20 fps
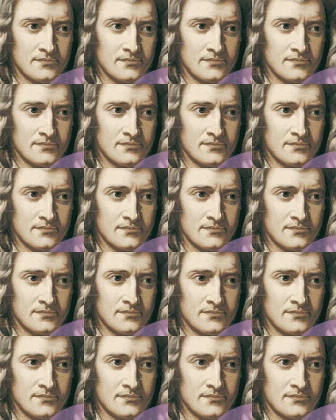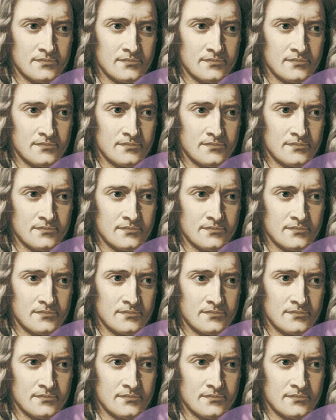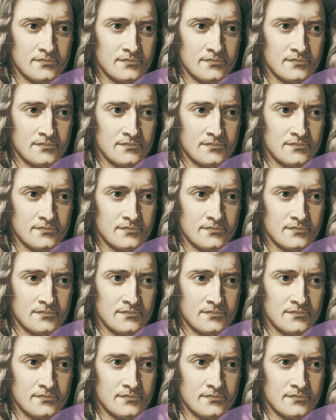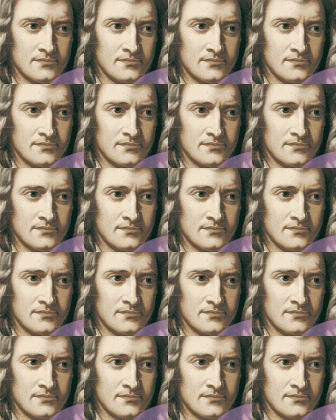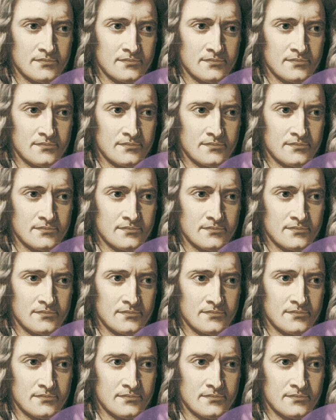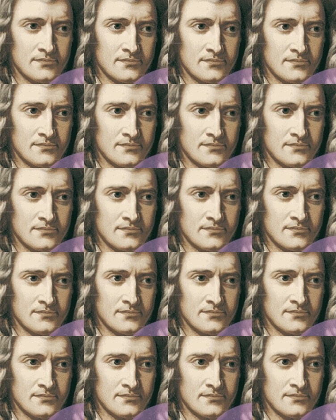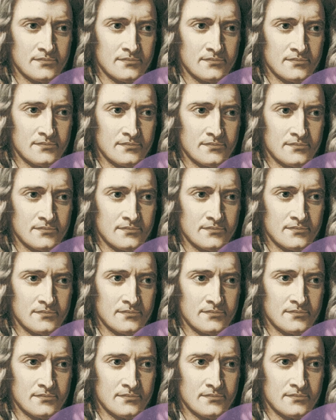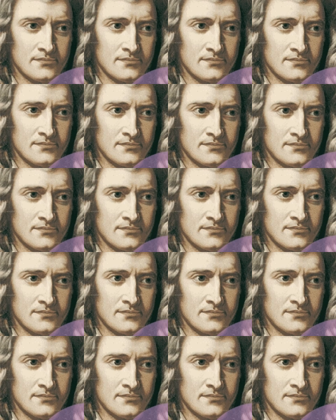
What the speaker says: (no one is talking)